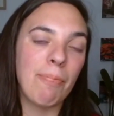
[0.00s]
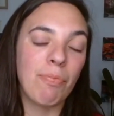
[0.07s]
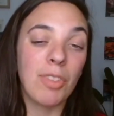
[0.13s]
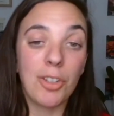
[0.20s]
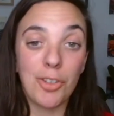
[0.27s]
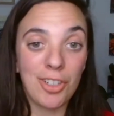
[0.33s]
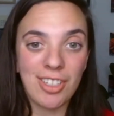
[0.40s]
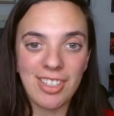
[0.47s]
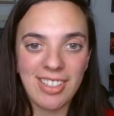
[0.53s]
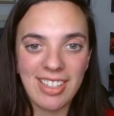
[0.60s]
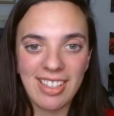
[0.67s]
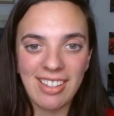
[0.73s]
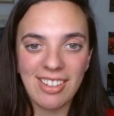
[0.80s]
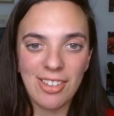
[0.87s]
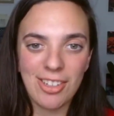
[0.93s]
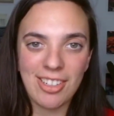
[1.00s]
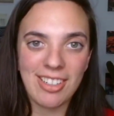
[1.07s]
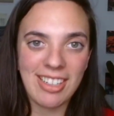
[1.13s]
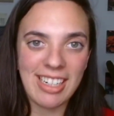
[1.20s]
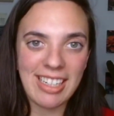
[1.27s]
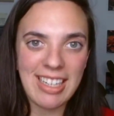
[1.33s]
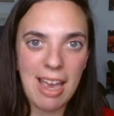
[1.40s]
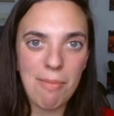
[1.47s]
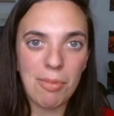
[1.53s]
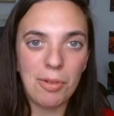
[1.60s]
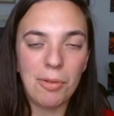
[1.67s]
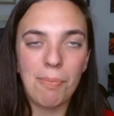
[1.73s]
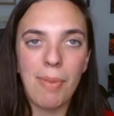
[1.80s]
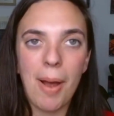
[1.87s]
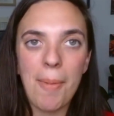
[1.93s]
just as an
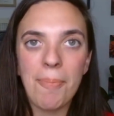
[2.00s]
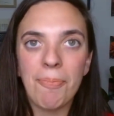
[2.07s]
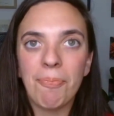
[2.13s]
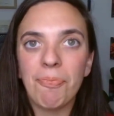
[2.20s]
example. But